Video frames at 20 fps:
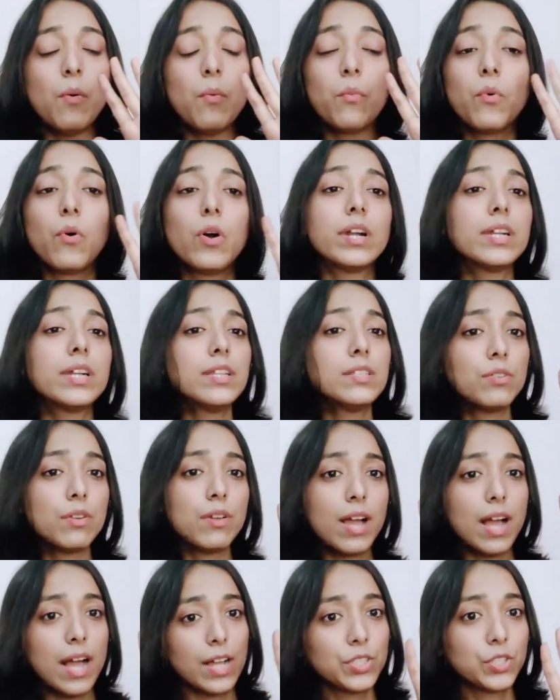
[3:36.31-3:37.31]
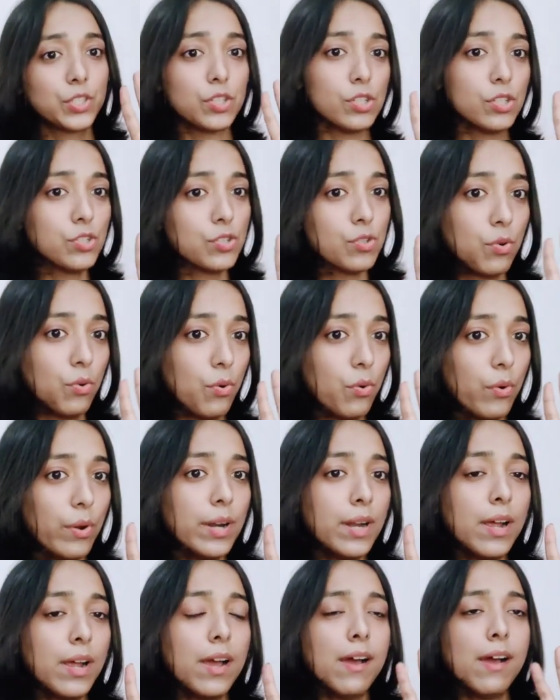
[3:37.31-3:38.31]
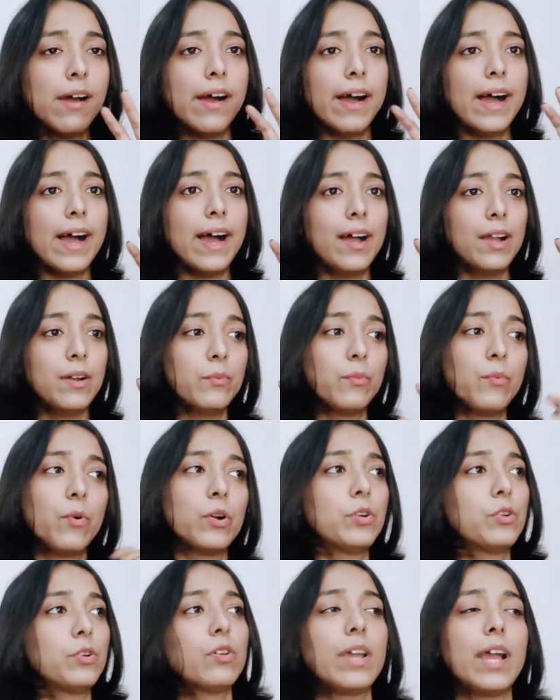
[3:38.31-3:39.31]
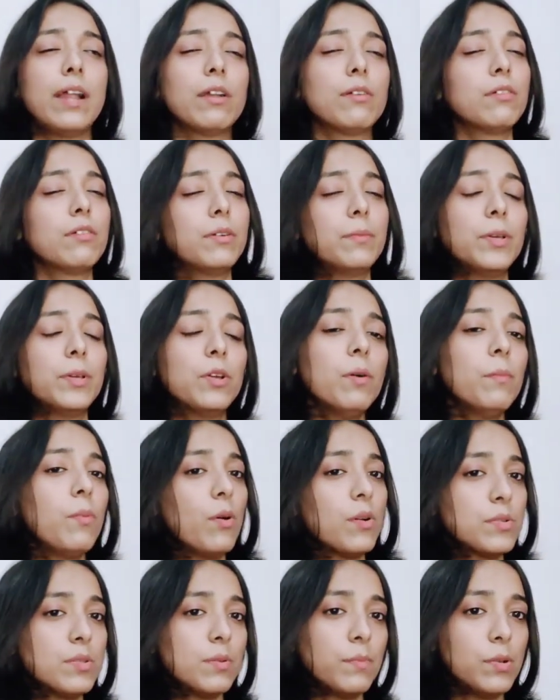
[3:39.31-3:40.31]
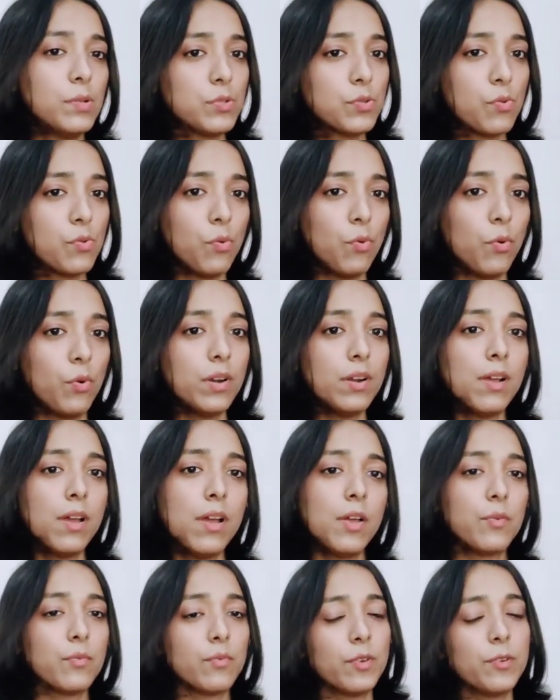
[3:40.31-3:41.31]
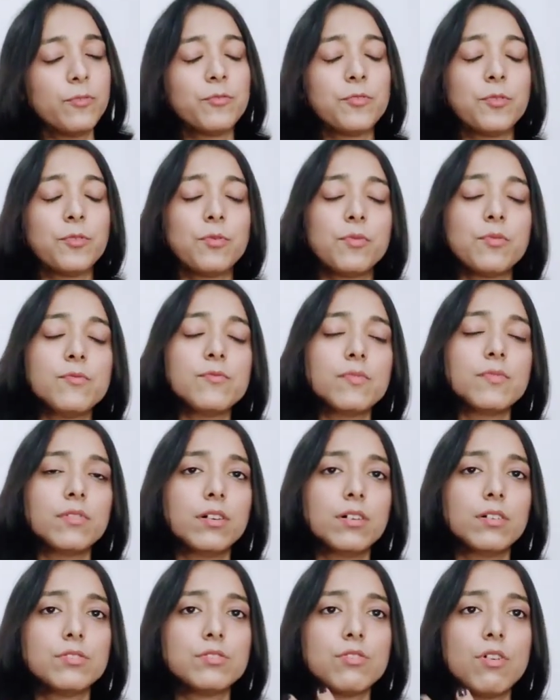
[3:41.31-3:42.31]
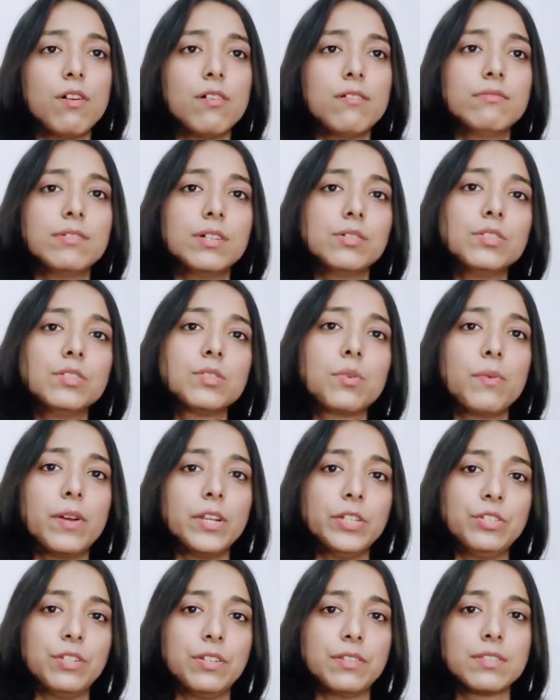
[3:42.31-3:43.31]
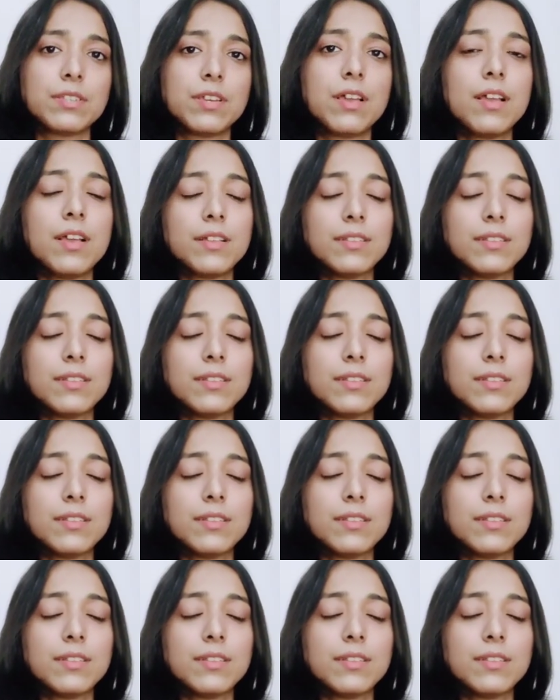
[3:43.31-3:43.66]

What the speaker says: what is your actual score, and what could be your possible score if you solve those questions.